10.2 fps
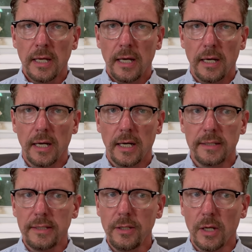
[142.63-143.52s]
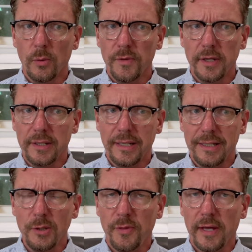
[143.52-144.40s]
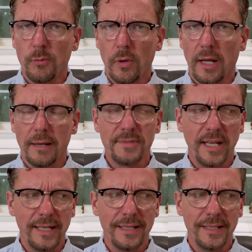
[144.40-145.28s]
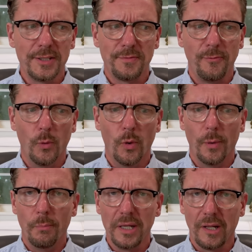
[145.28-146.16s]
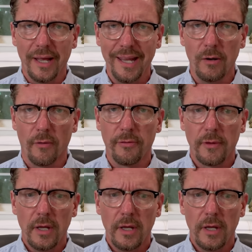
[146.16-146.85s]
Uh, you know, the, you think, well, I'm taking this for mental health.